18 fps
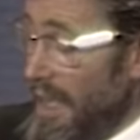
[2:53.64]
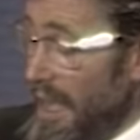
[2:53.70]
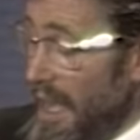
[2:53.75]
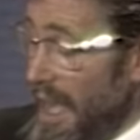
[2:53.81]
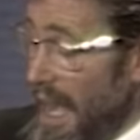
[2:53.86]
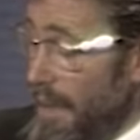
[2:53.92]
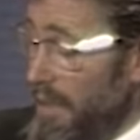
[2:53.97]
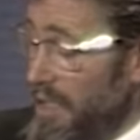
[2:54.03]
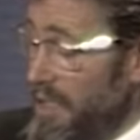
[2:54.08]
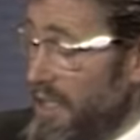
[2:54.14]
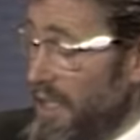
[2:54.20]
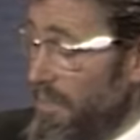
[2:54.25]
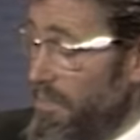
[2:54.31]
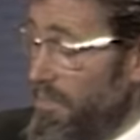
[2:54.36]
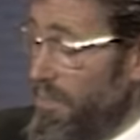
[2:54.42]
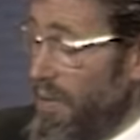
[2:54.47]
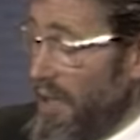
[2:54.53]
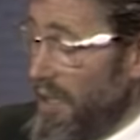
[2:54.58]
amateur
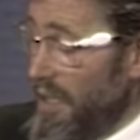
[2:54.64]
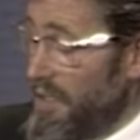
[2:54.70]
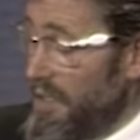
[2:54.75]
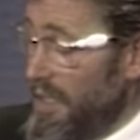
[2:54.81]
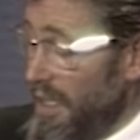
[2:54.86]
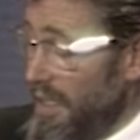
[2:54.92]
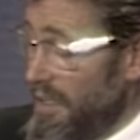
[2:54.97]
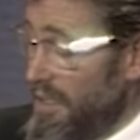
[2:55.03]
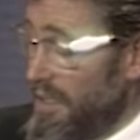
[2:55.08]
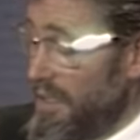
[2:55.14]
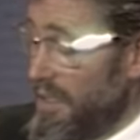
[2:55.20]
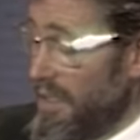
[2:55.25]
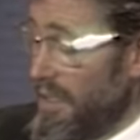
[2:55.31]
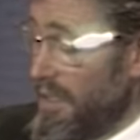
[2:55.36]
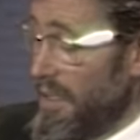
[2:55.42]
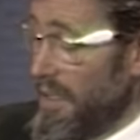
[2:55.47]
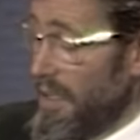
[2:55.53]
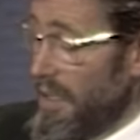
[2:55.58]
politics,
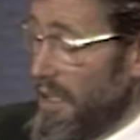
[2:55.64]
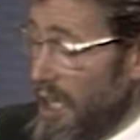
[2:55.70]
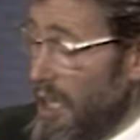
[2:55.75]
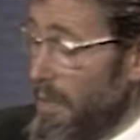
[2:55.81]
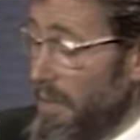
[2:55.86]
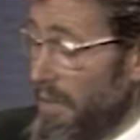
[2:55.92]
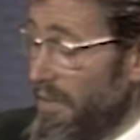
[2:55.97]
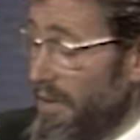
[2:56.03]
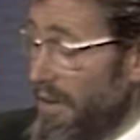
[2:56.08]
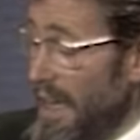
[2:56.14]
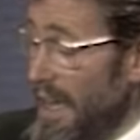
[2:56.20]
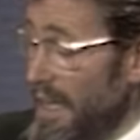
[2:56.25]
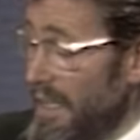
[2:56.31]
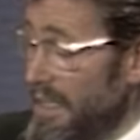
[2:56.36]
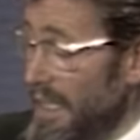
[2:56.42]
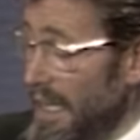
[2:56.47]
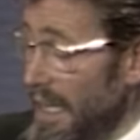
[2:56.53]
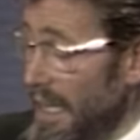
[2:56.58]
global
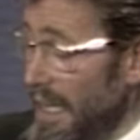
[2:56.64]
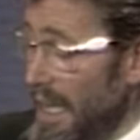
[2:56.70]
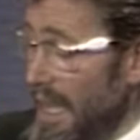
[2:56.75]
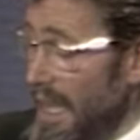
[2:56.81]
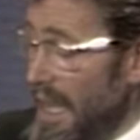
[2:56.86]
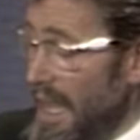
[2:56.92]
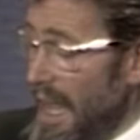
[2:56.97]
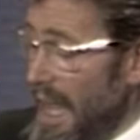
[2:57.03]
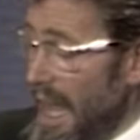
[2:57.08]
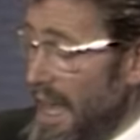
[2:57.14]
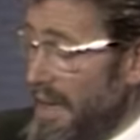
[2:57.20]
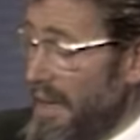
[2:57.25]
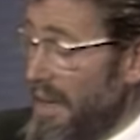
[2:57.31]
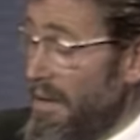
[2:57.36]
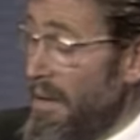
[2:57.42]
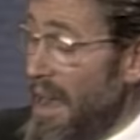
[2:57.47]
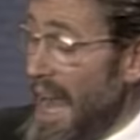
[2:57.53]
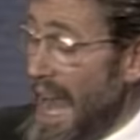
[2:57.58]
variety, and
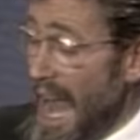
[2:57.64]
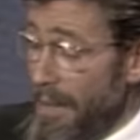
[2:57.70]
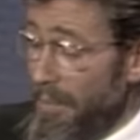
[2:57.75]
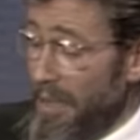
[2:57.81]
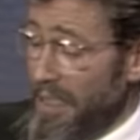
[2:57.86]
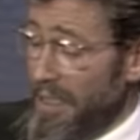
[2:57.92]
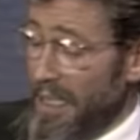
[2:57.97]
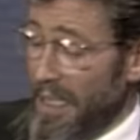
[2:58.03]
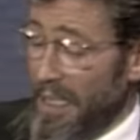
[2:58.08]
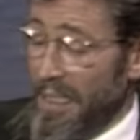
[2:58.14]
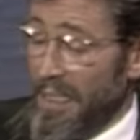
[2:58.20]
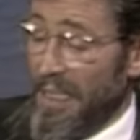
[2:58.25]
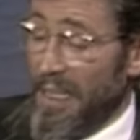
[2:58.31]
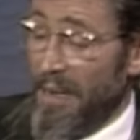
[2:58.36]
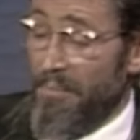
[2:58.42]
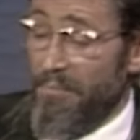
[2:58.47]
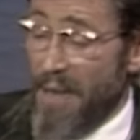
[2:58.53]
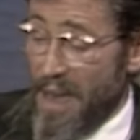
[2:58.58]
an amateur
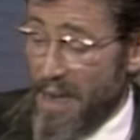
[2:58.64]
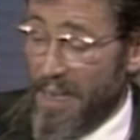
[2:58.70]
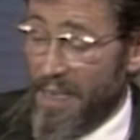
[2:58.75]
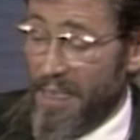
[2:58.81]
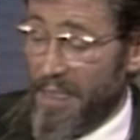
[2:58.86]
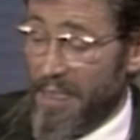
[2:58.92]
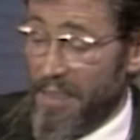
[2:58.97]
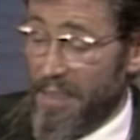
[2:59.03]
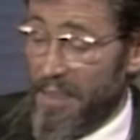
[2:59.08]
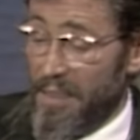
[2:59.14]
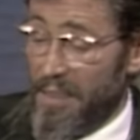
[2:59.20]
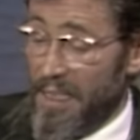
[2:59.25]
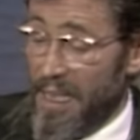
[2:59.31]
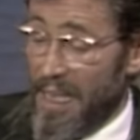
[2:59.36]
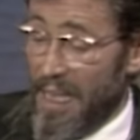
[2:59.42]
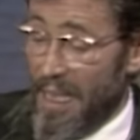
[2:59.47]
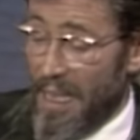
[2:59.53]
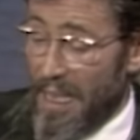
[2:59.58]
American's
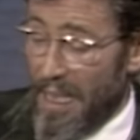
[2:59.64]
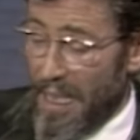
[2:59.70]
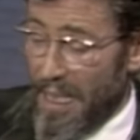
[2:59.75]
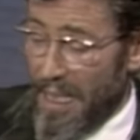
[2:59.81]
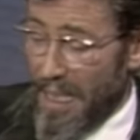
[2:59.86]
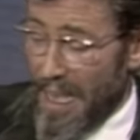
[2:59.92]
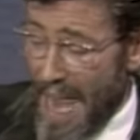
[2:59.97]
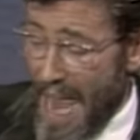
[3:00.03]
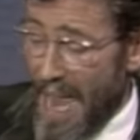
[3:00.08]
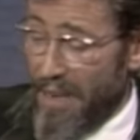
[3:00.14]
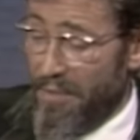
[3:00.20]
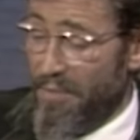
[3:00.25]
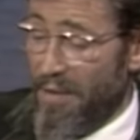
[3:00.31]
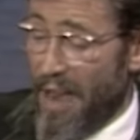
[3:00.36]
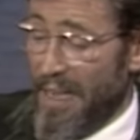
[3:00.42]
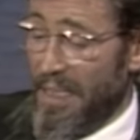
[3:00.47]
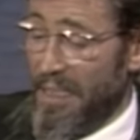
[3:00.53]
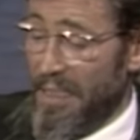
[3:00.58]
ad
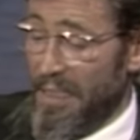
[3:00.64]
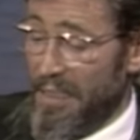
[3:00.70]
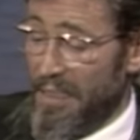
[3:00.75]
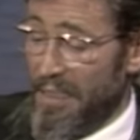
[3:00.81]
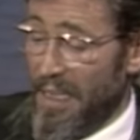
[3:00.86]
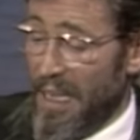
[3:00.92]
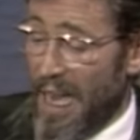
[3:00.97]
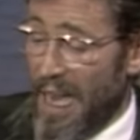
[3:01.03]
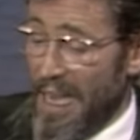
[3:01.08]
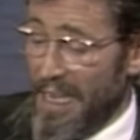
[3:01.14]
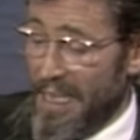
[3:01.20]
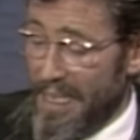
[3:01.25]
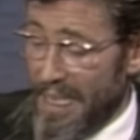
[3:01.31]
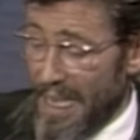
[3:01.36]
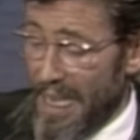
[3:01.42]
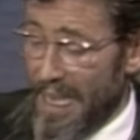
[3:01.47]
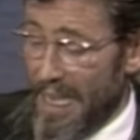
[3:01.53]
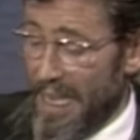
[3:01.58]
writer's
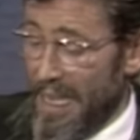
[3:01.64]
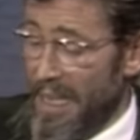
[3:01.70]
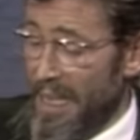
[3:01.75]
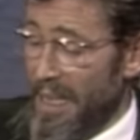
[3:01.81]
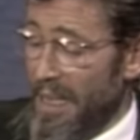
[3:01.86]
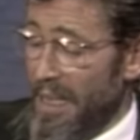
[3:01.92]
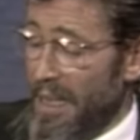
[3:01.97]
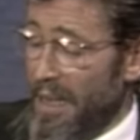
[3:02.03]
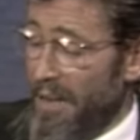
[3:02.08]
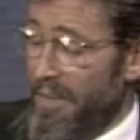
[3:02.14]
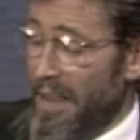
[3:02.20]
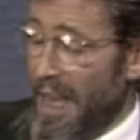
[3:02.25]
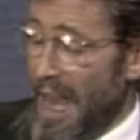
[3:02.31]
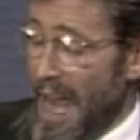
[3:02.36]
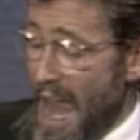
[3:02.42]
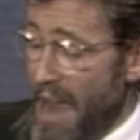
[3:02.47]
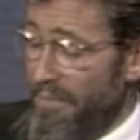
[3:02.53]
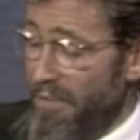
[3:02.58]
idea of the
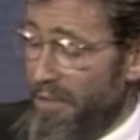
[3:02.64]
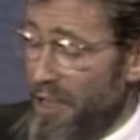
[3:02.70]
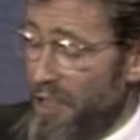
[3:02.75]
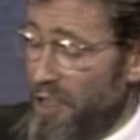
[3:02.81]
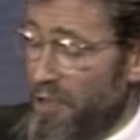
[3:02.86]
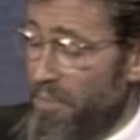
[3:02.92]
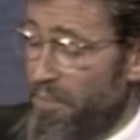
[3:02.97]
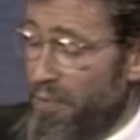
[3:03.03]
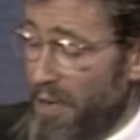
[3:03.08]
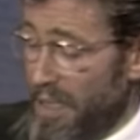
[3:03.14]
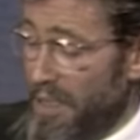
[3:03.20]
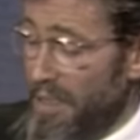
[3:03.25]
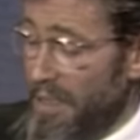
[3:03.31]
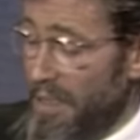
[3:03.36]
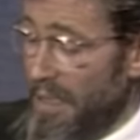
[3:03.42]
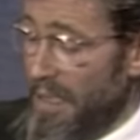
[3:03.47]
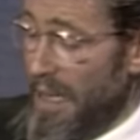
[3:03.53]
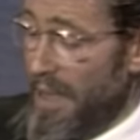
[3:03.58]
average
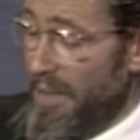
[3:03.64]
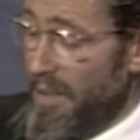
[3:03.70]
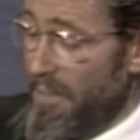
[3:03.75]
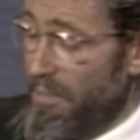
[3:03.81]
Briton and the